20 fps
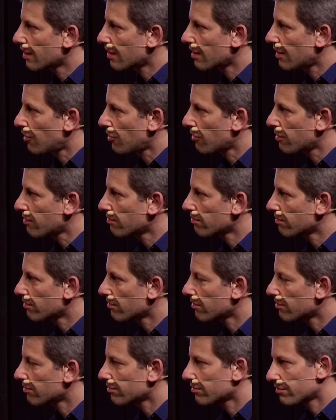on
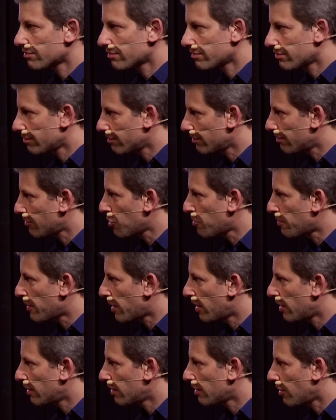
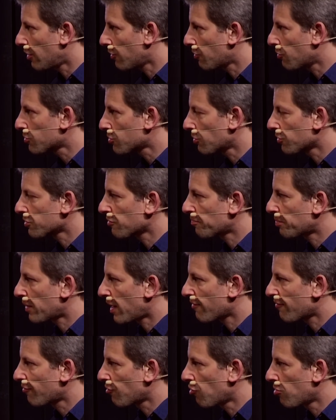mobile, on all sorts of
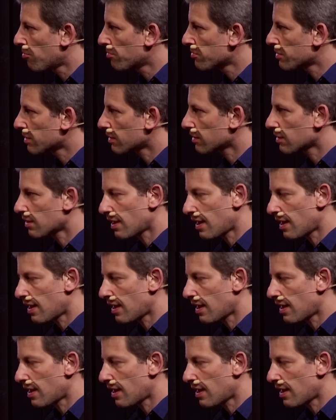platforms,